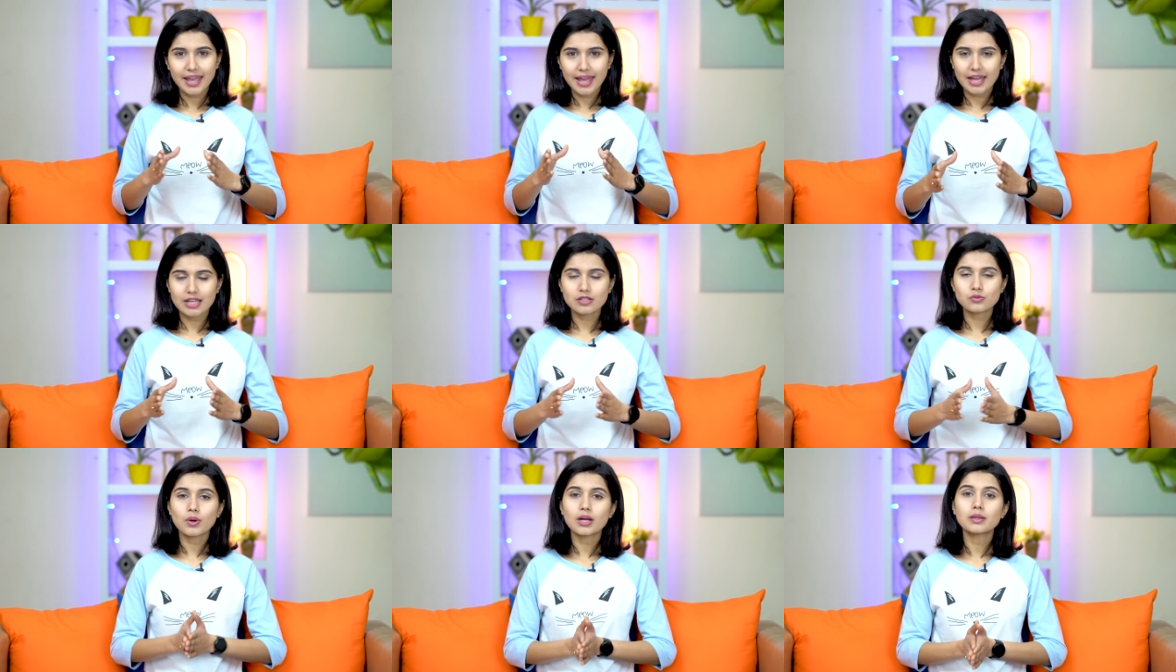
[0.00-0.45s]

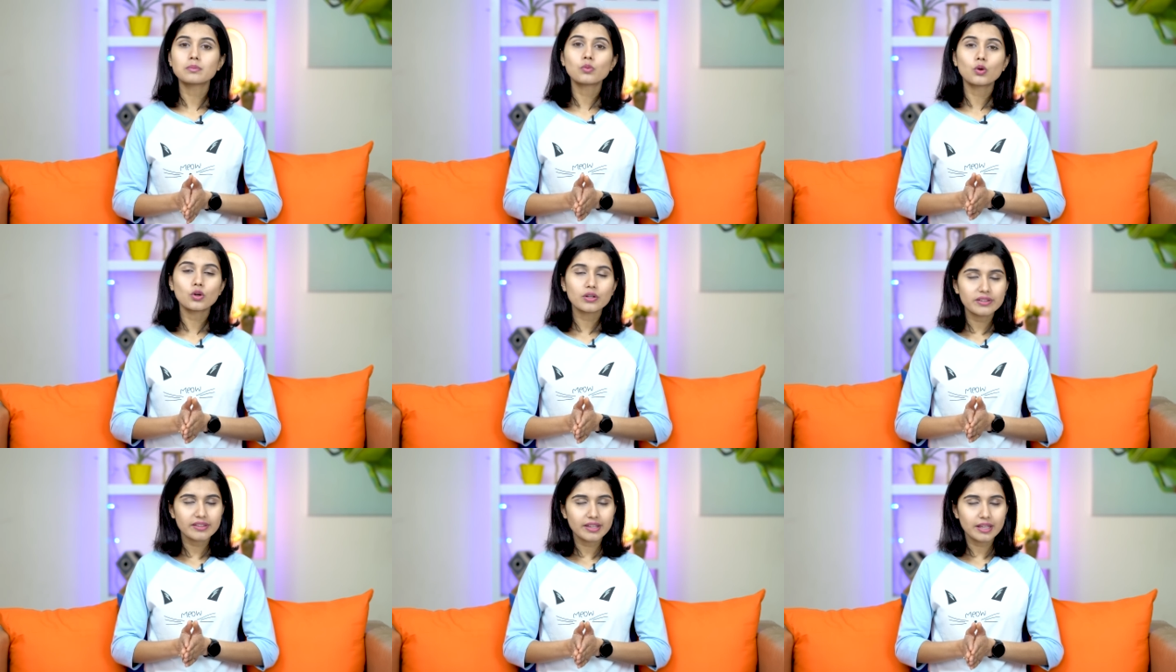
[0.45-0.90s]
And one
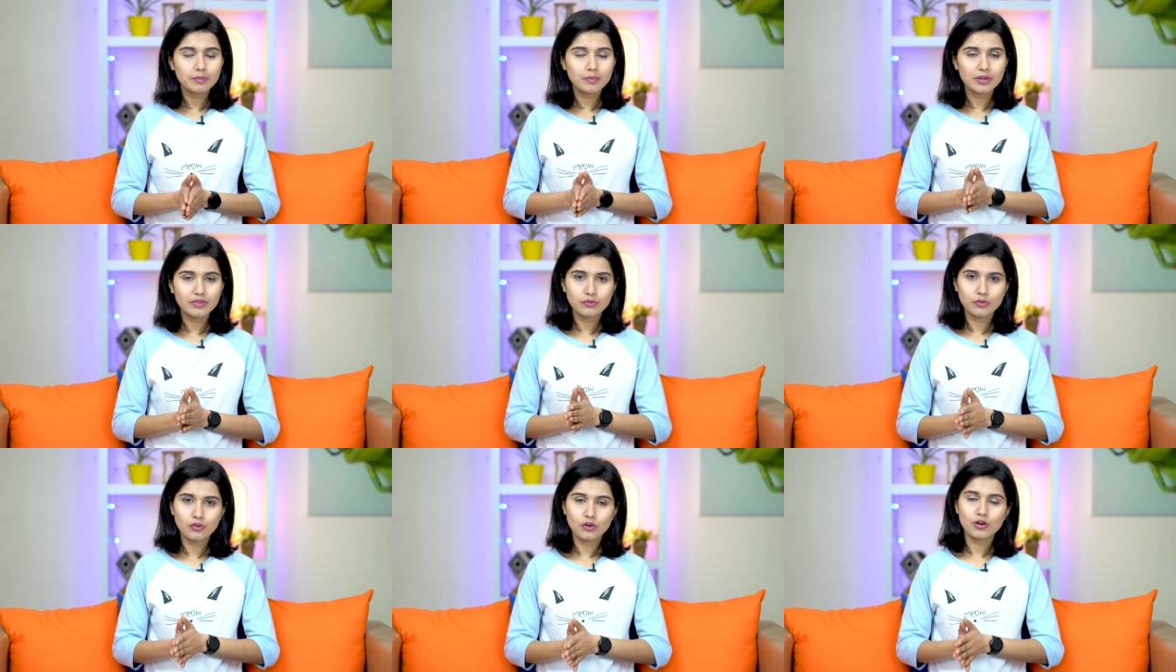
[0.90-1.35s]
more
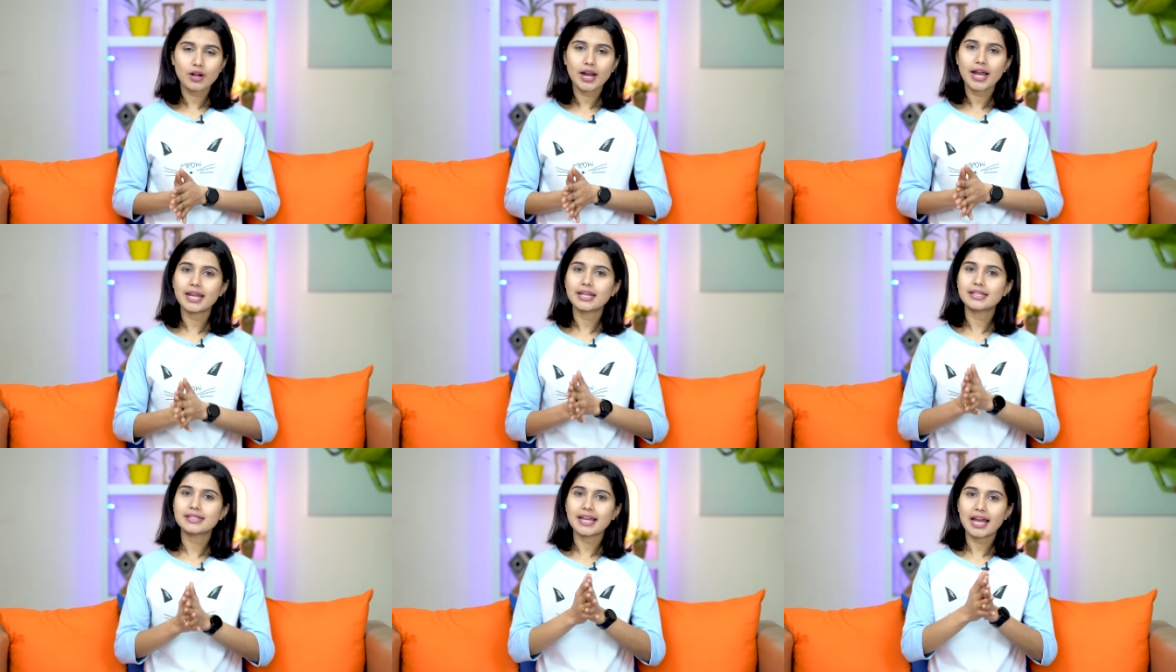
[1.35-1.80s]
thing before
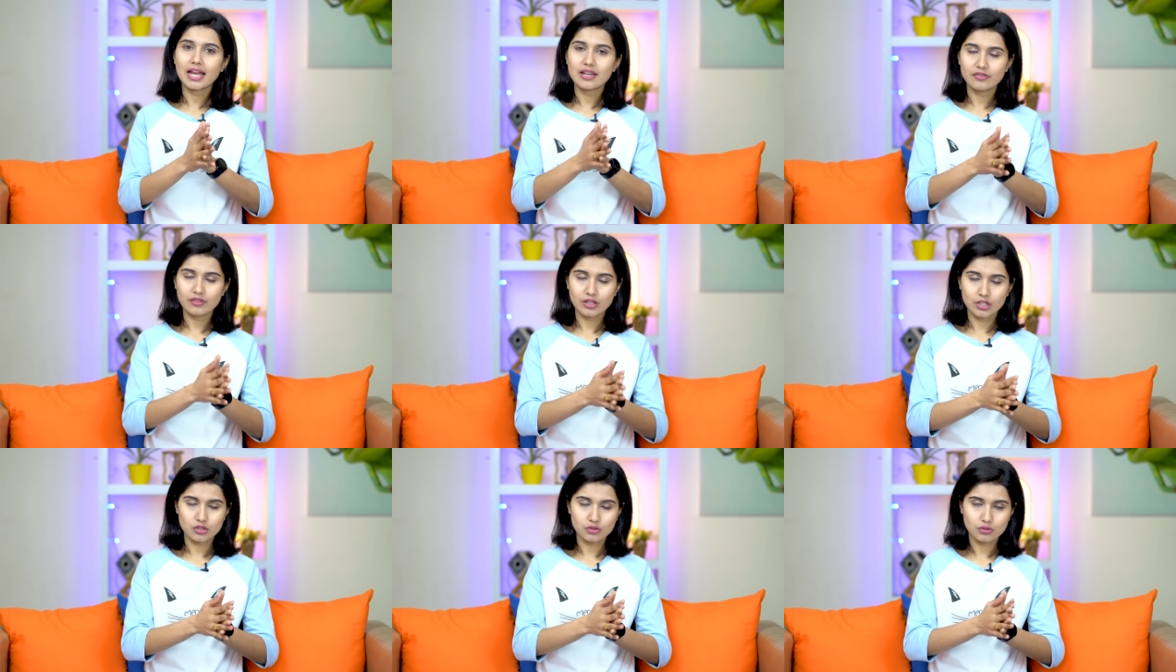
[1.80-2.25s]
I
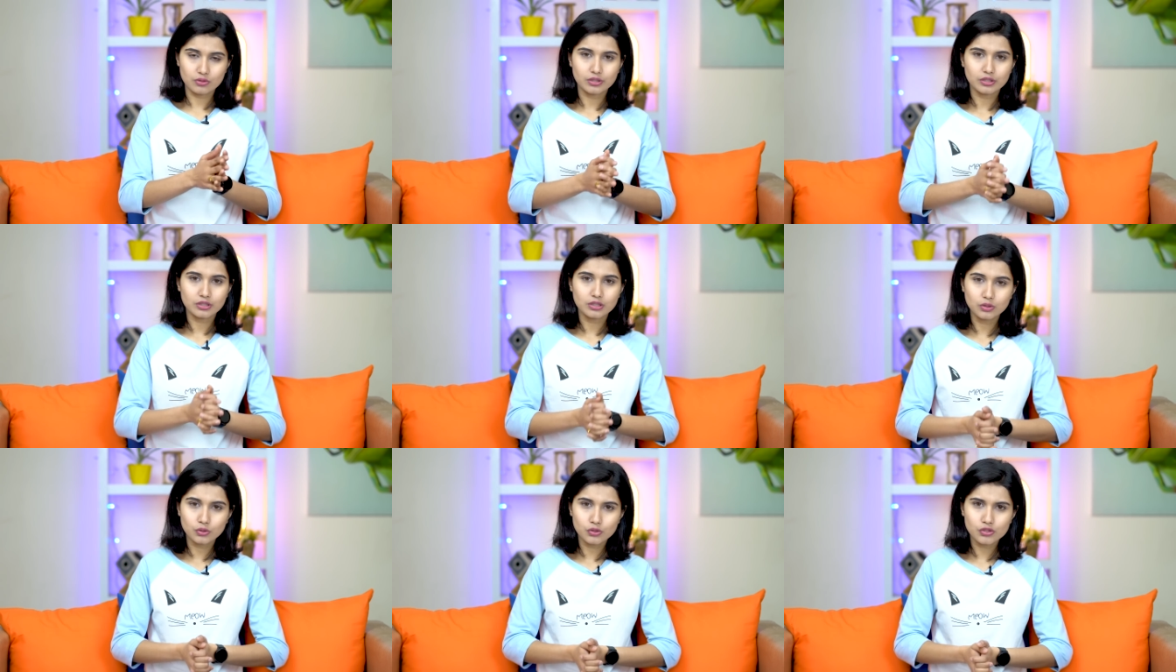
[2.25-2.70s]
dive into
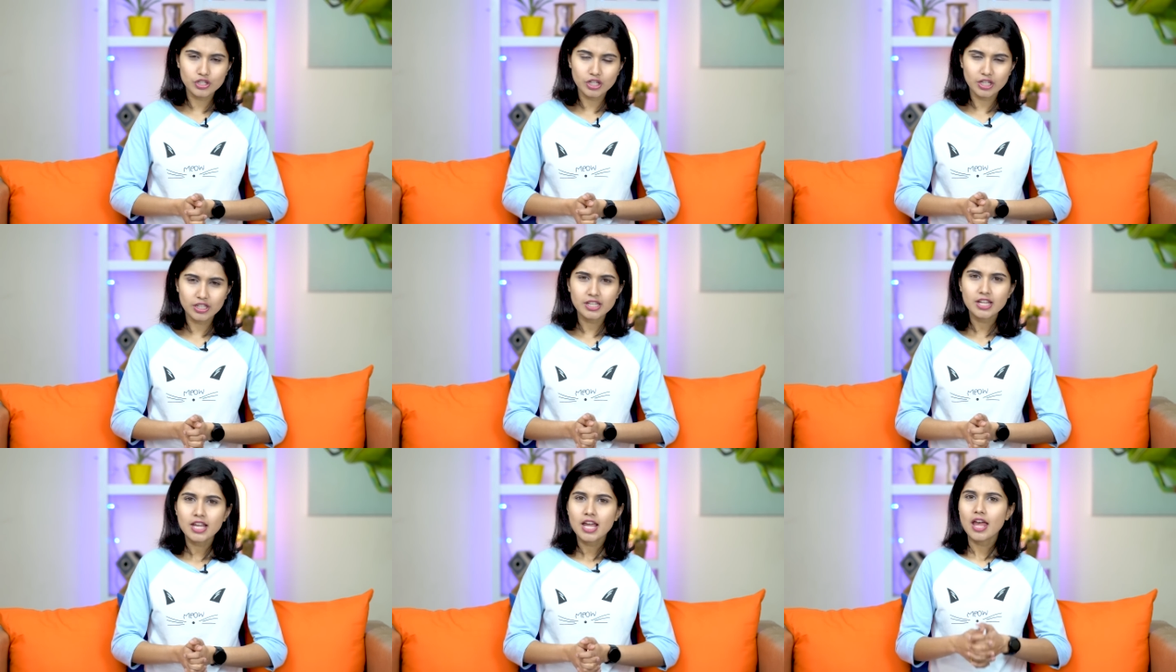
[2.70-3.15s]

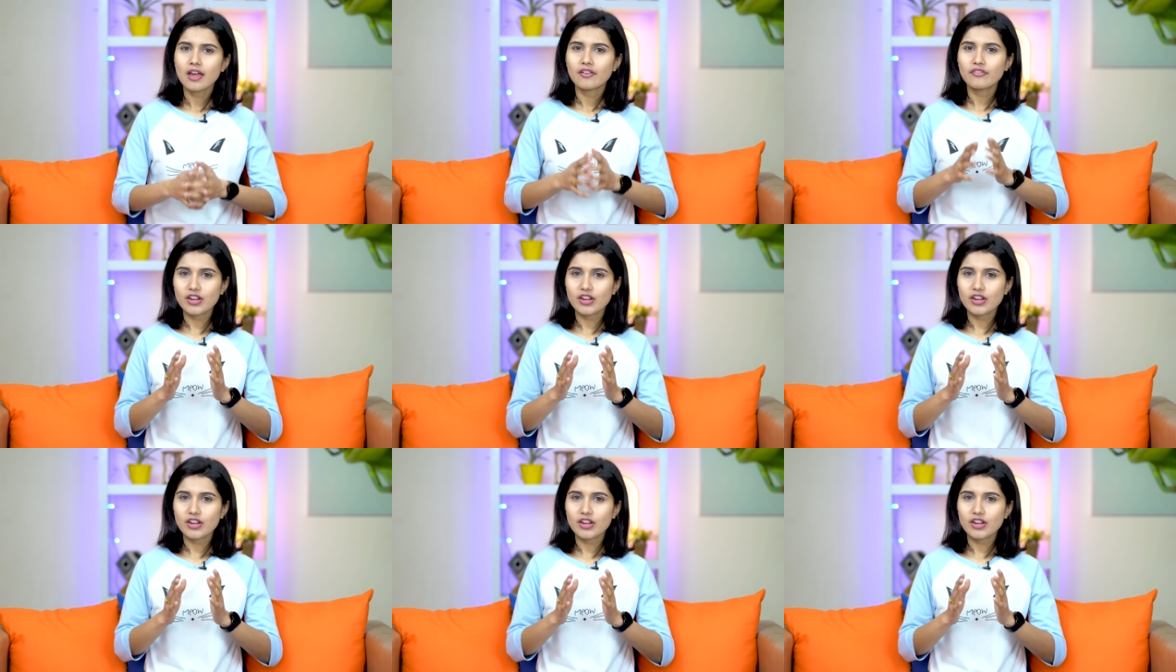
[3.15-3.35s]
conclusion,